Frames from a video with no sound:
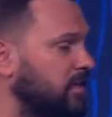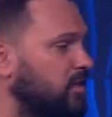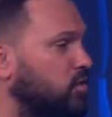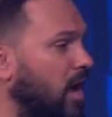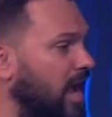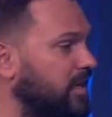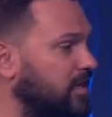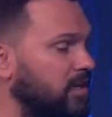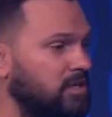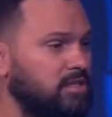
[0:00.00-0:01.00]
trying
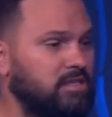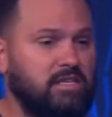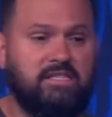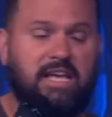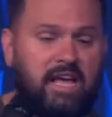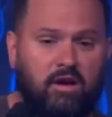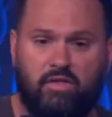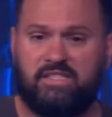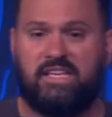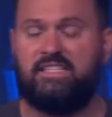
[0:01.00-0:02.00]
to take all
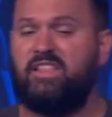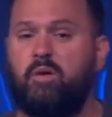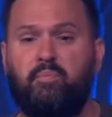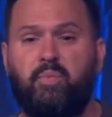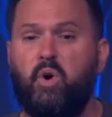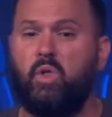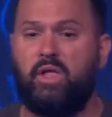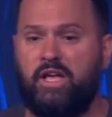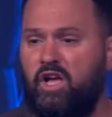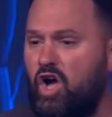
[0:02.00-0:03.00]
these things, and they're
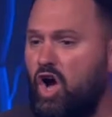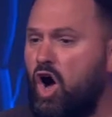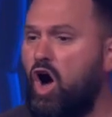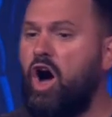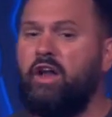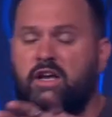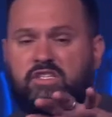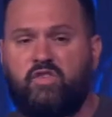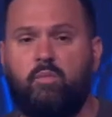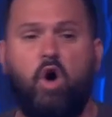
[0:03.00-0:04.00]
pulling on
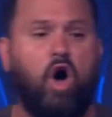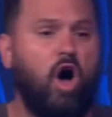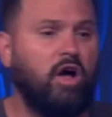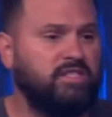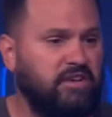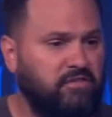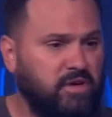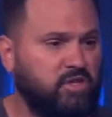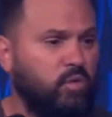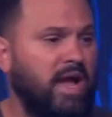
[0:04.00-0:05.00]
us from all
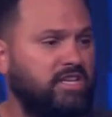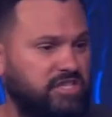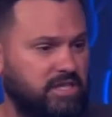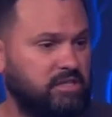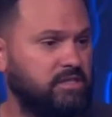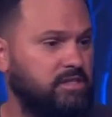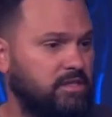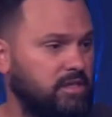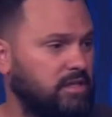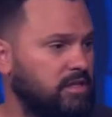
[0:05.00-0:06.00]
different directions.
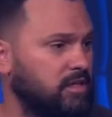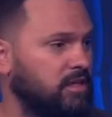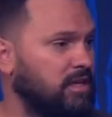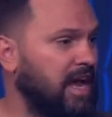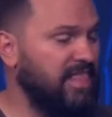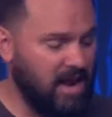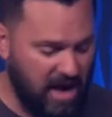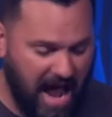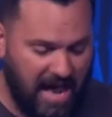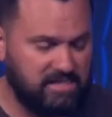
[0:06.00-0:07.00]
And they're
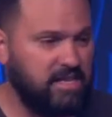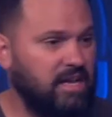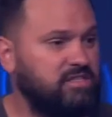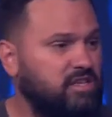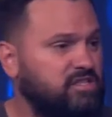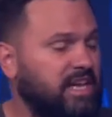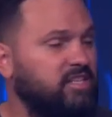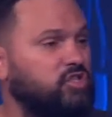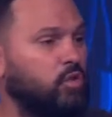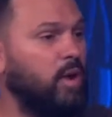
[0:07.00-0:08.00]
asking us, they're saying,
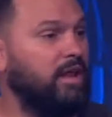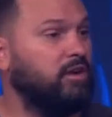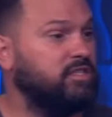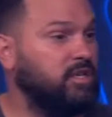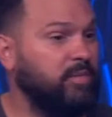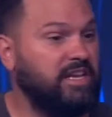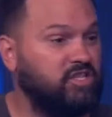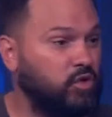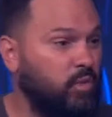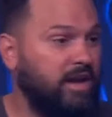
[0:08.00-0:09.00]
surrender to me,
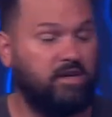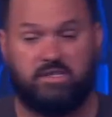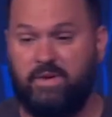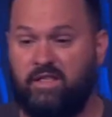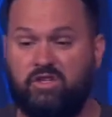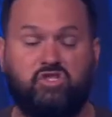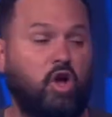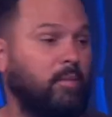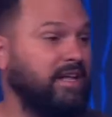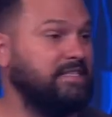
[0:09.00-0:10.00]
surrender to me. And there's
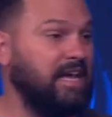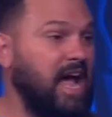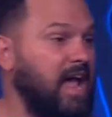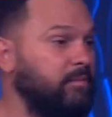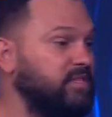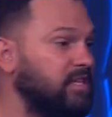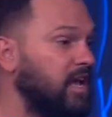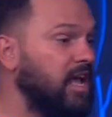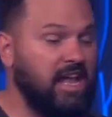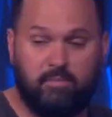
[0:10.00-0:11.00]
so many times
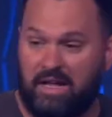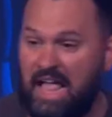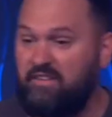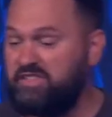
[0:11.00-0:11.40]
in my life